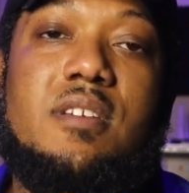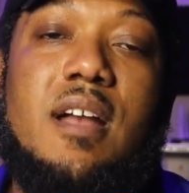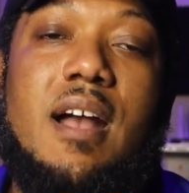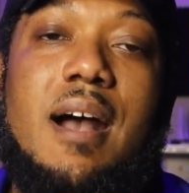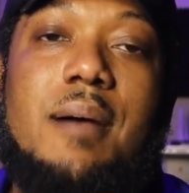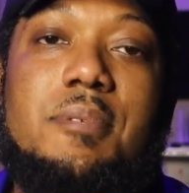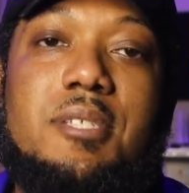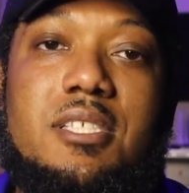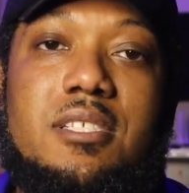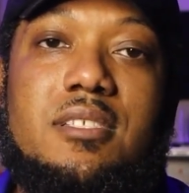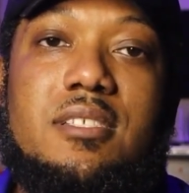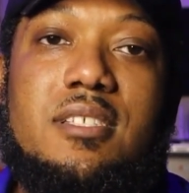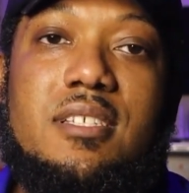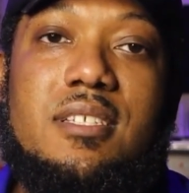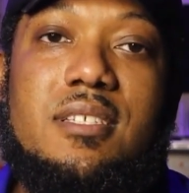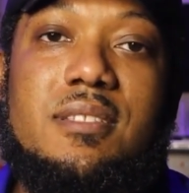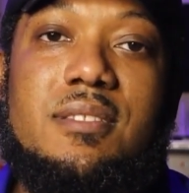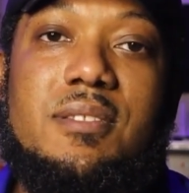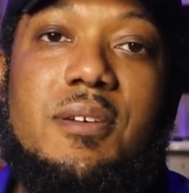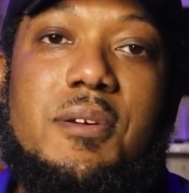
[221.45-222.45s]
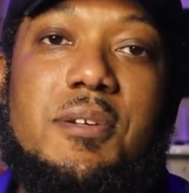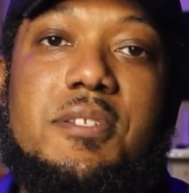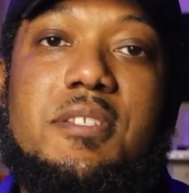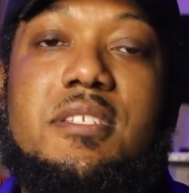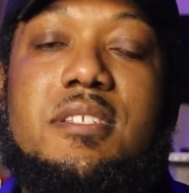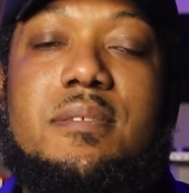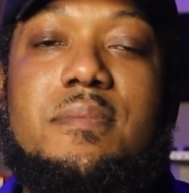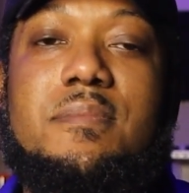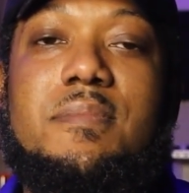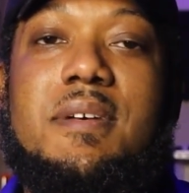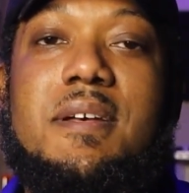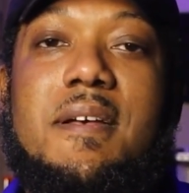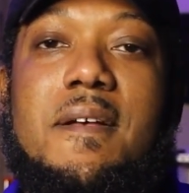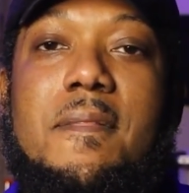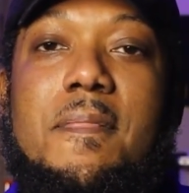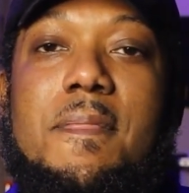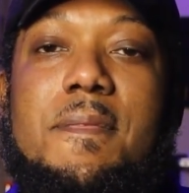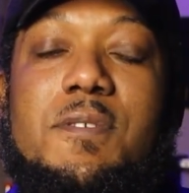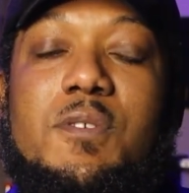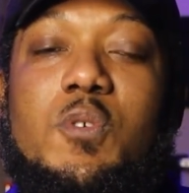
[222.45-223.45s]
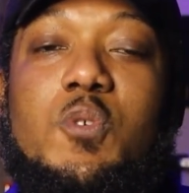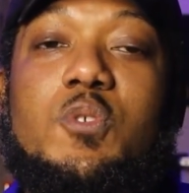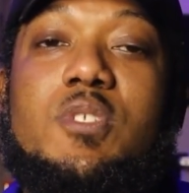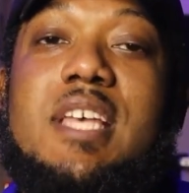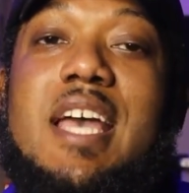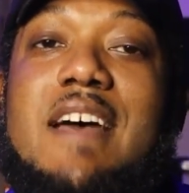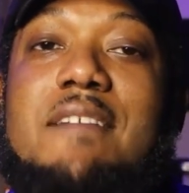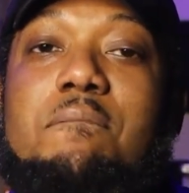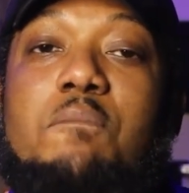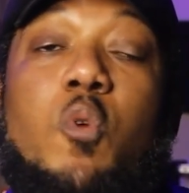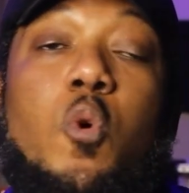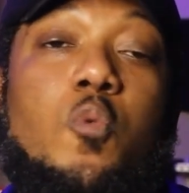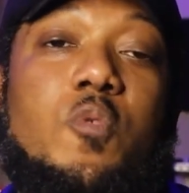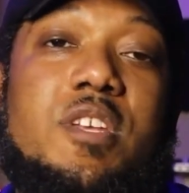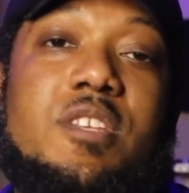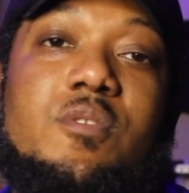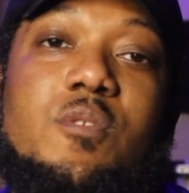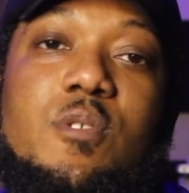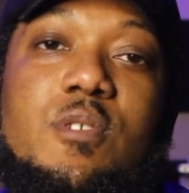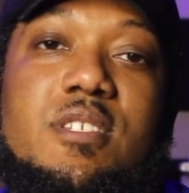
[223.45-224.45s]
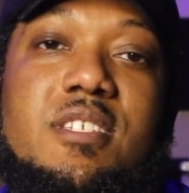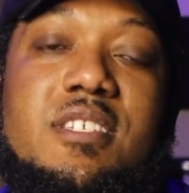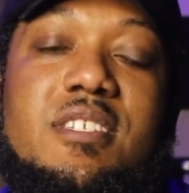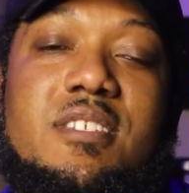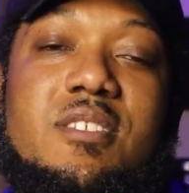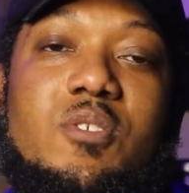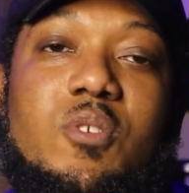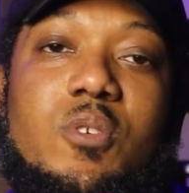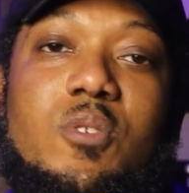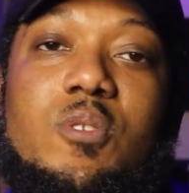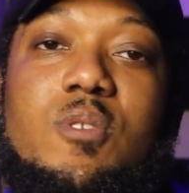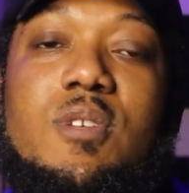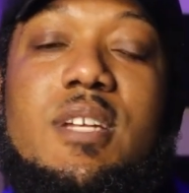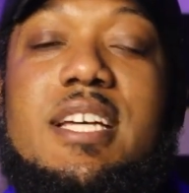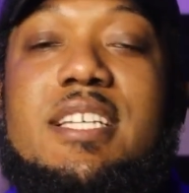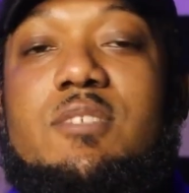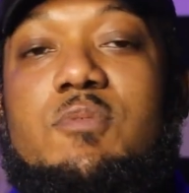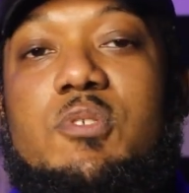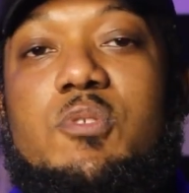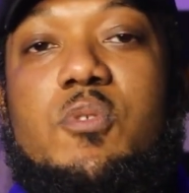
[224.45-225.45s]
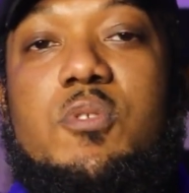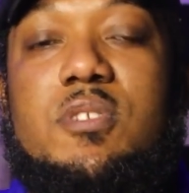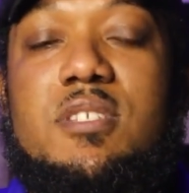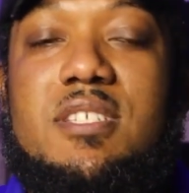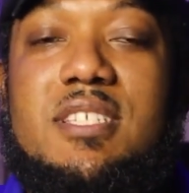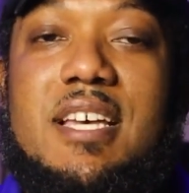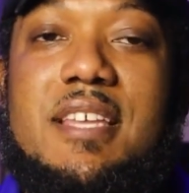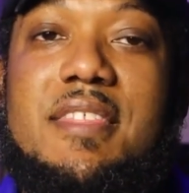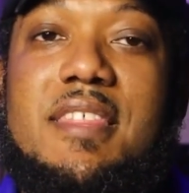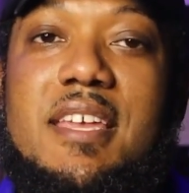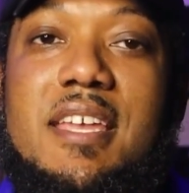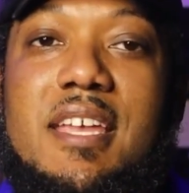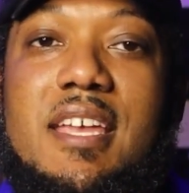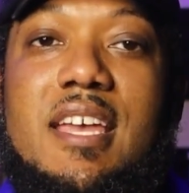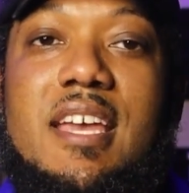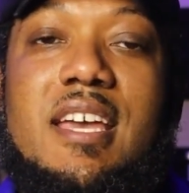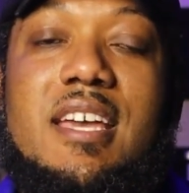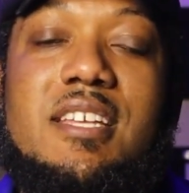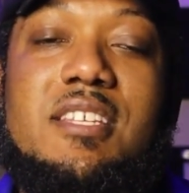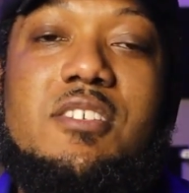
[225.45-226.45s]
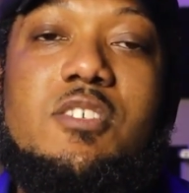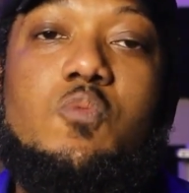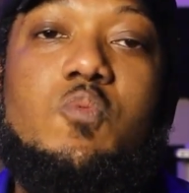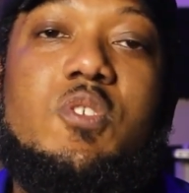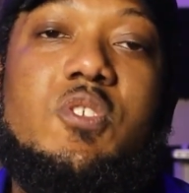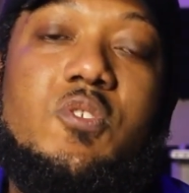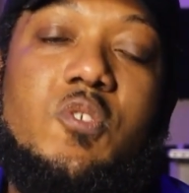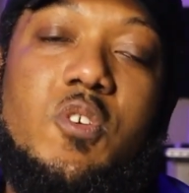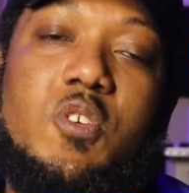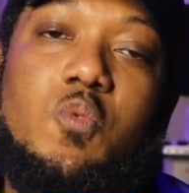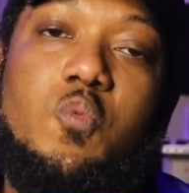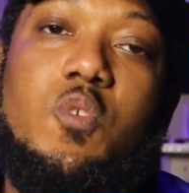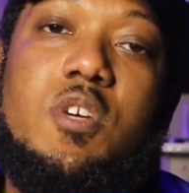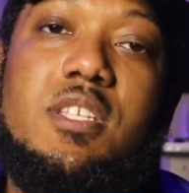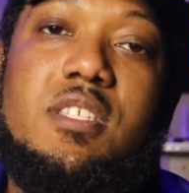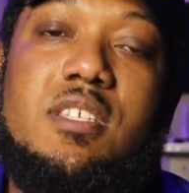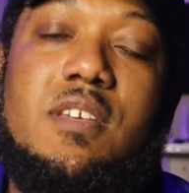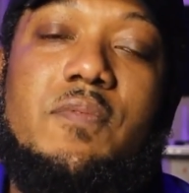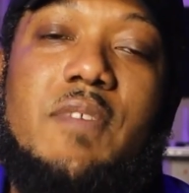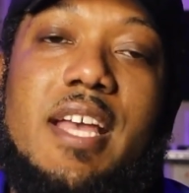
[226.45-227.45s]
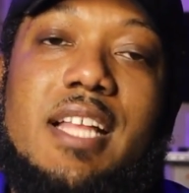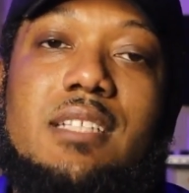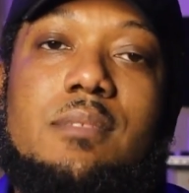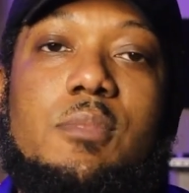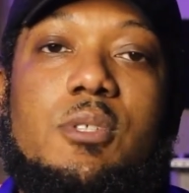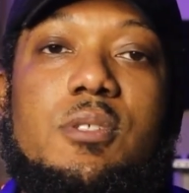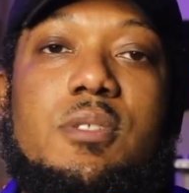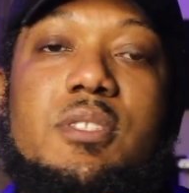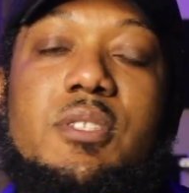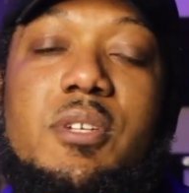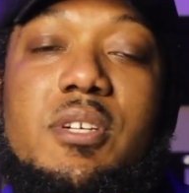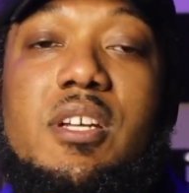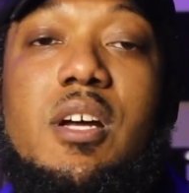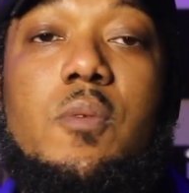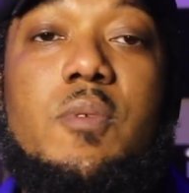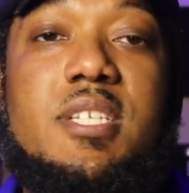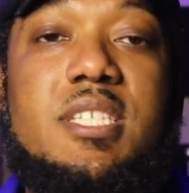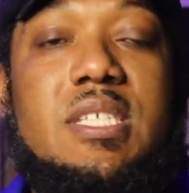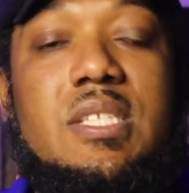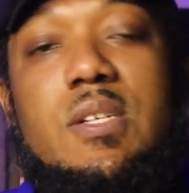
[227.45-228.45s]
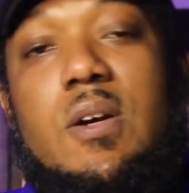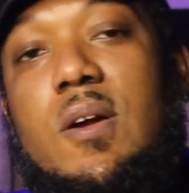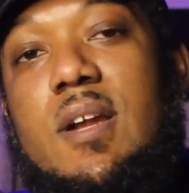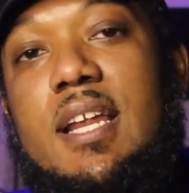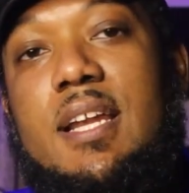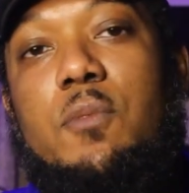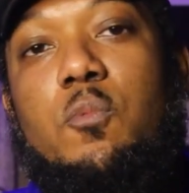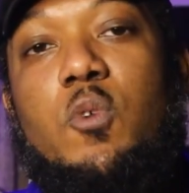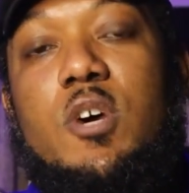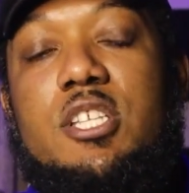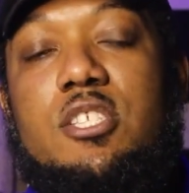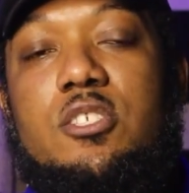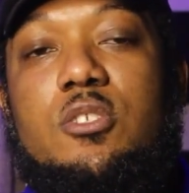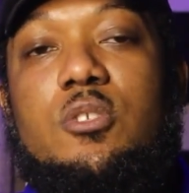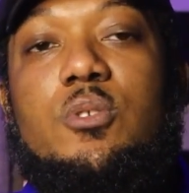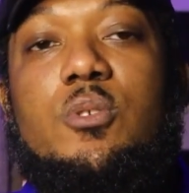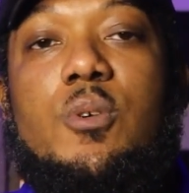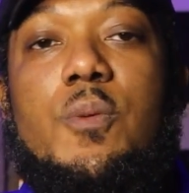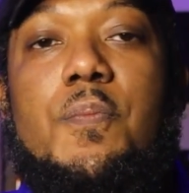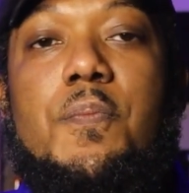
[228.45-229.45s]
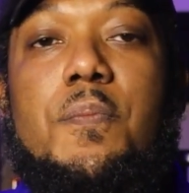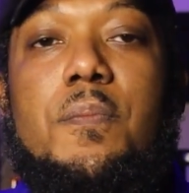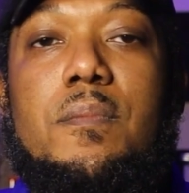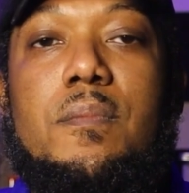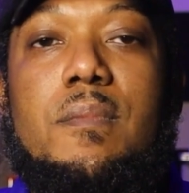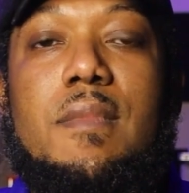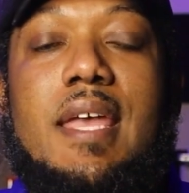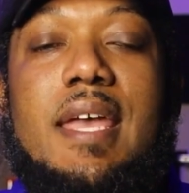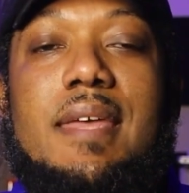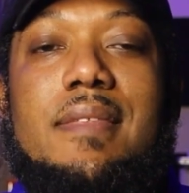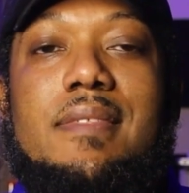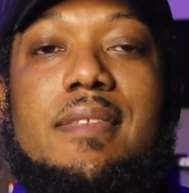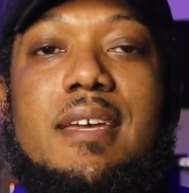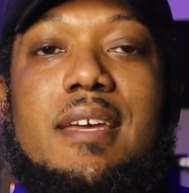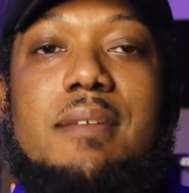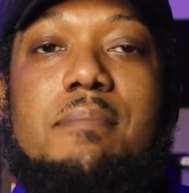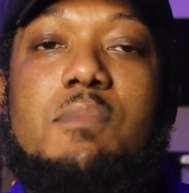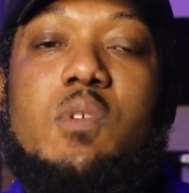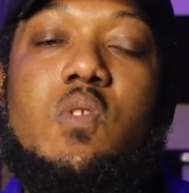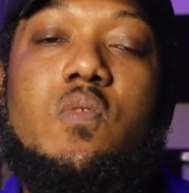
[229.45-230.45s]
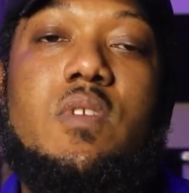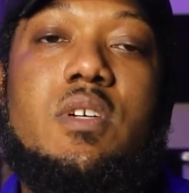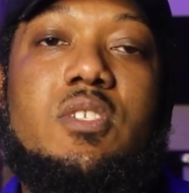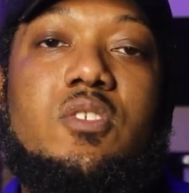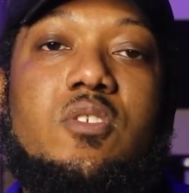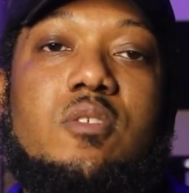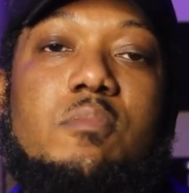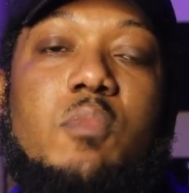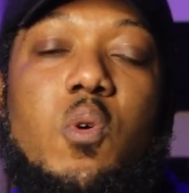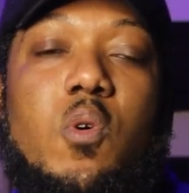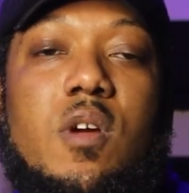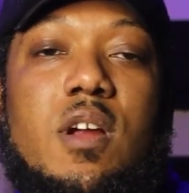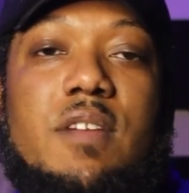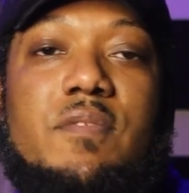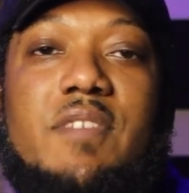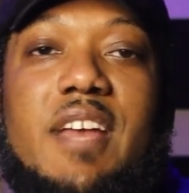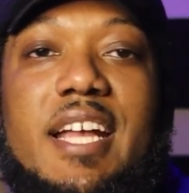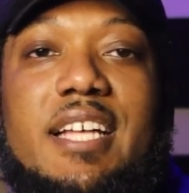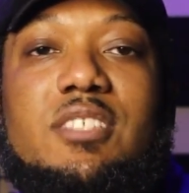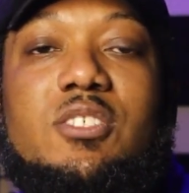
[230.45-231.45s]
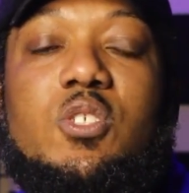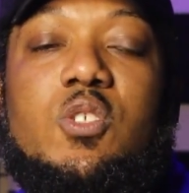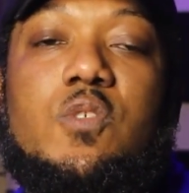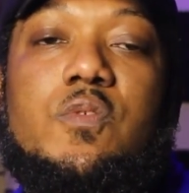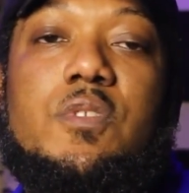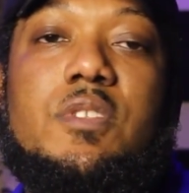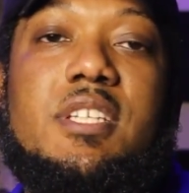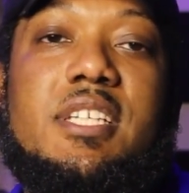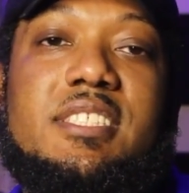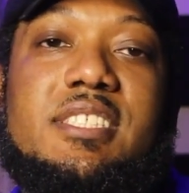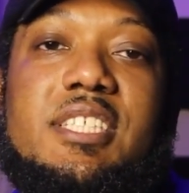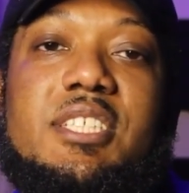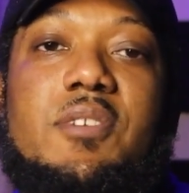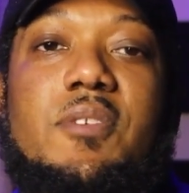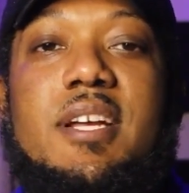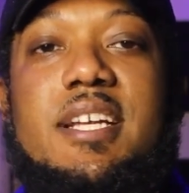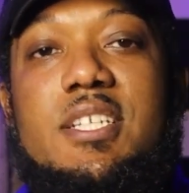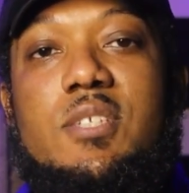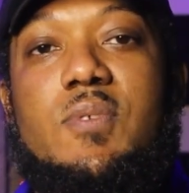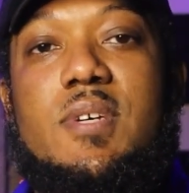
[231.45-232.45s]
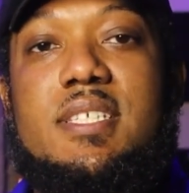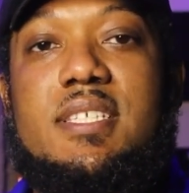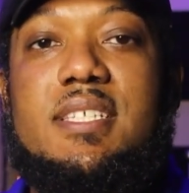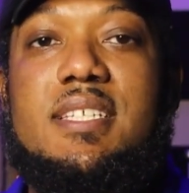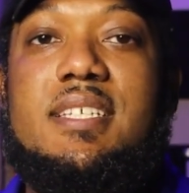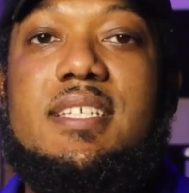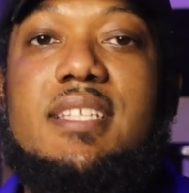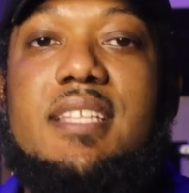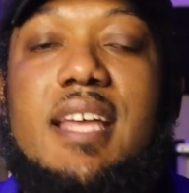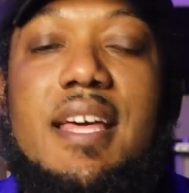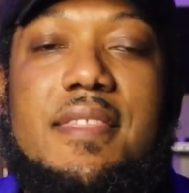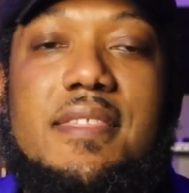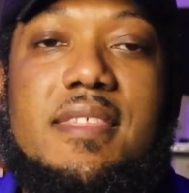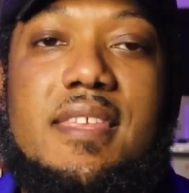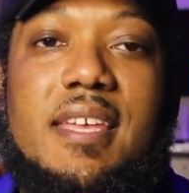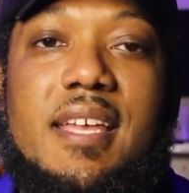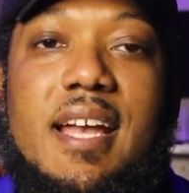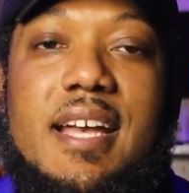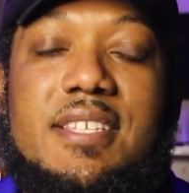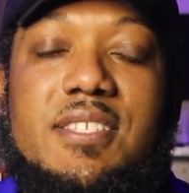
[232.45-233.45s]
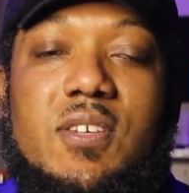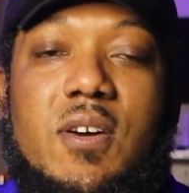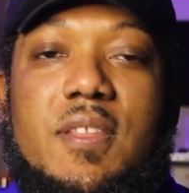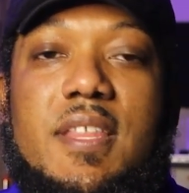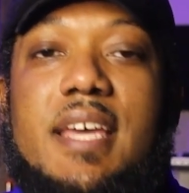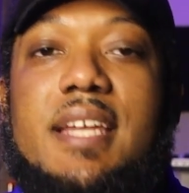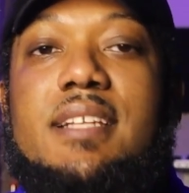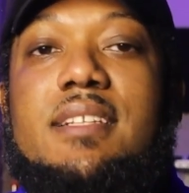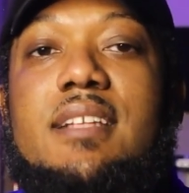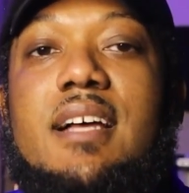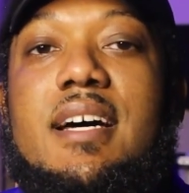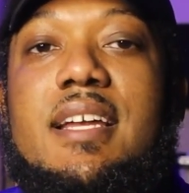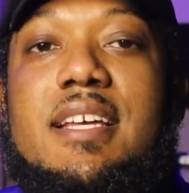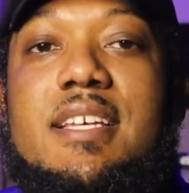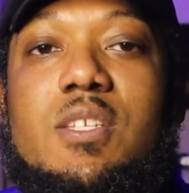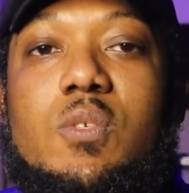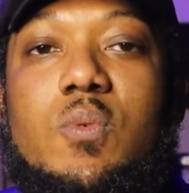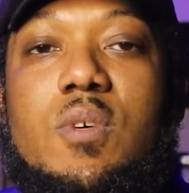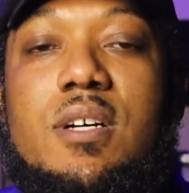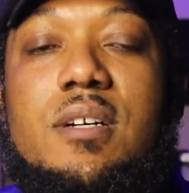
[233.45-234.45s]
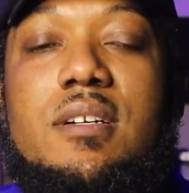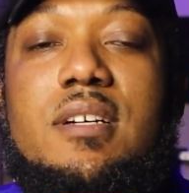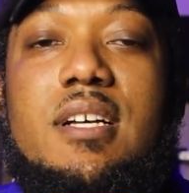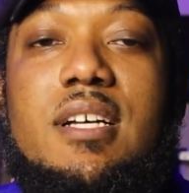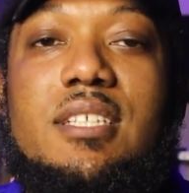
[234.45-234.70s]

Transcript: Obviously, there's some schools that have more resources or less resources. I think just research what's available. You can always start at one school and then move on to a more advanced school for things that you're interested in. I think I saw that a lot as well.